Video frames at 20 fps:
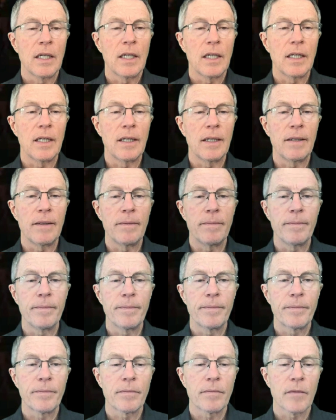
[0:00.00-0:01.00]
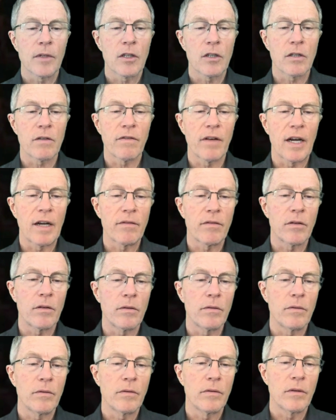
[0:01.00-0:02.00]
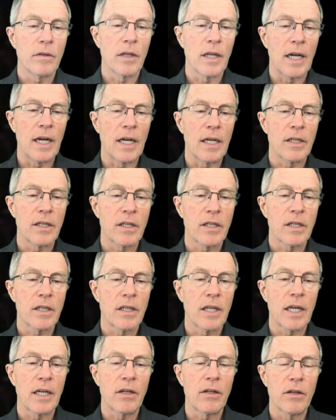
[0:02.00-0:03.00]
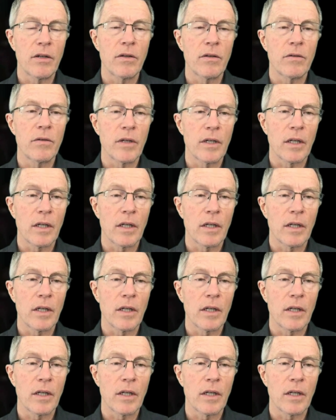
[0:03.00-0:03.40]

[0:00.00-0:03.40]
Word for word: um, survival lines, they do